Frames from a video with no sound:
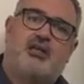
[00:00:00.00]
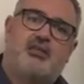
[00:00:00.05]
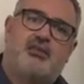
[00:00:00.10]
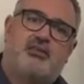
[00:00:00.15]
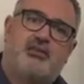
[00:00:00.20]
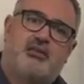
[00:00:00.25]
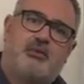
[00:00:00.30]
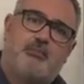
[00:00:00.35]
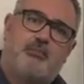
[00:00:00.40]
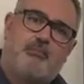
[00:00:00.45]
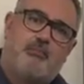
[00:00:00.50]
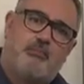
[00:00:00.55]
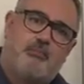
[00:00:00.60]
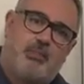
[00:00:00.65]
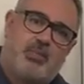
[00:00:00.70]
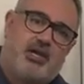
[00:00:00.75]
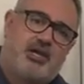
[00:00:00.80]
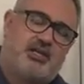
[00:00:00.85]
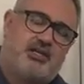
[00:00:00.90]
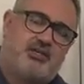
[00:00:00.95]
that
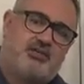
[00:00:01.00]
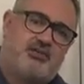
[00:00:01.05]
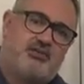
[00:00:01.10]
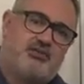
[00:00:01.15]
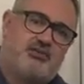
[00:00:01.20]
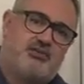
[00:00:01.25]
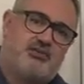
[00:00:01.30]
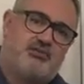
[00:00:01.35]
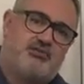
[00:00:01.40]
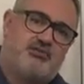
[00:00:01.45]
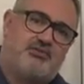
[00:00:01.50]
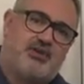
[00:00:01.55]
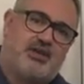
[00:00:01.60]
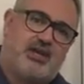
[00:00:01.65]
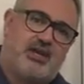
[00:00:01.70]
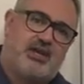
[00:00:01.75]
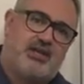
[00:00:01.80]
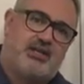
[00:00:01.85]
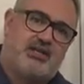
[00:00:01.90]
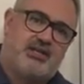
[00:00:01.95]
might have
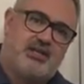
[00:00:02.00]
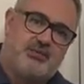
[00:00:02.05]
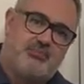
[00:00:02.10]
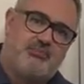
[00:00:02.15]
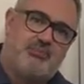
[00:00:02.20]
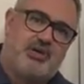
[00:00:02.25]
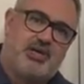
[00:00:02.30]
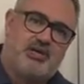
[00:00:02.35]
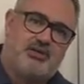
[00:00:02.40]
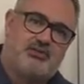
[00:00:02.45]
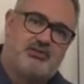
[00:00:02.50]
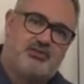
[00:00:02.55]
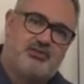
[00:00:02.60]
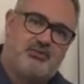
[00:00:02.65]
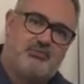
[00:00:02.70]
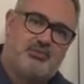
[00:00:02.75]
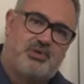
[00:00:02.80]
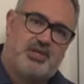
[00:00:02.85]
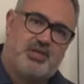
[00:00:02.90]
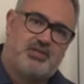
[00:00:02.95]
had an impact on
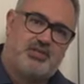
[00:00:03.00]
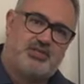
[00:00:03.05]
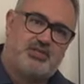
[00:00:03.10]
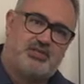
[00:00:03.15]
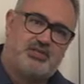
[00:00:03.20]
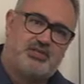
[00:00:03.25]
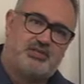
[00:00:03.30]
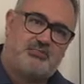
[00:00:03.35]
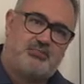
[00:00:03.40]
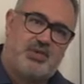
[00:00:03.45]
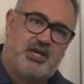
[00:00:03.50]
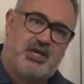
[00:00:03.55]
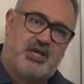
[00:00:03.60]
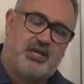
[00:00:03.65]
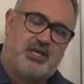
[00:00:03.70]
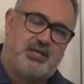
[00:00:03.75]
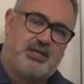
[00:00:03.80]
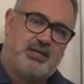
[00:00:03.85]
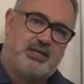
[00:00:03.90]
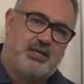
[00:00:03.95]
the patient's
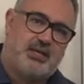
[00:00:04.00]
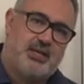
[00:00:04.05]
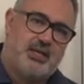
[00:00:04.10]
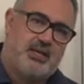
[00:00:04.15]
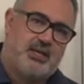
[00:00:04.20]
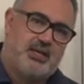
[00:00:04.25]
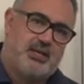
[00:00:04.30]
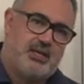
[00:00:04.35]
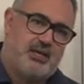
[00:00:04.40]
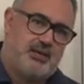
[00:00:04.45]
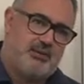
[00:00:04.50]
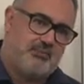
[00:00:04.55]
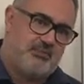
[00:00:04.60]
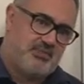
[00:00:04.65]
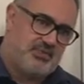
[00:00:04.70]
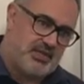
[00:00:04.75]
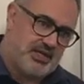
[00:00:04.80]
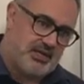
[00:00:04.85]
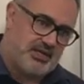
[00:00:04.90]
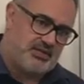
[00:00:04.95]
pain,
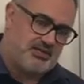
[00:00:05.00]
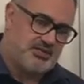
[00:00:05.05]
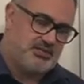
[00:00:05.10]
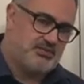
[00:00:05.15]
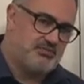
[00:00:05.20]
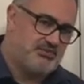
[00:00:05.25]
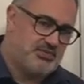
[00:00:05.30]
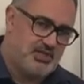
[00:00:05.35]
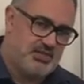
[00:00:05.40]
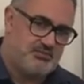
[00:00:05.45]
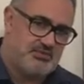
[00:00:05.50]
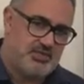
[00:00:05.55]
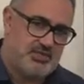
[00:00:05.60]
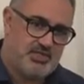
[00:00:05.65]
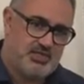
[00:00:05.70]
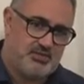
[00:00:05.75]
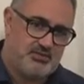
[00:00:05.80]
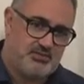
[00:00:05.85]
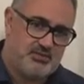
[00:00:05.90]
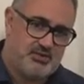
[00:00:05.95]
that can sometimes
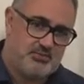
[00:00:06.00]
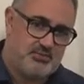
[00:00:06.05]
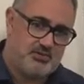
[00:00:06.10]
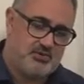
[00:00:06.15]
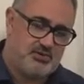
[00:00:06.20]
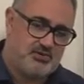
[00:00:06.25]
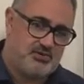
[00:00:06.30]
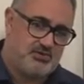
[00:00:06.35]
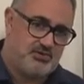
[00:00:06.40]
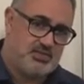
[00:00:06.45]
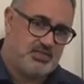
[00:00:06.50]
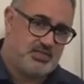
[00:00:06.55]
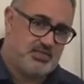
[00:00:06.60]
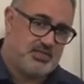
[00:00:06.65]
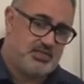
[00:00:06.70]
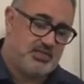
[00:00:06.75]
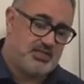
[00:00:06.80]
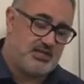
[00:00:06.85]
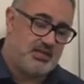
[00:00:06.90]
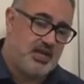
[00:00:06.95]
lead to opioid
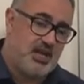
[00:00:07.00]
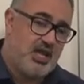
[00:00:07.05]
toxicity.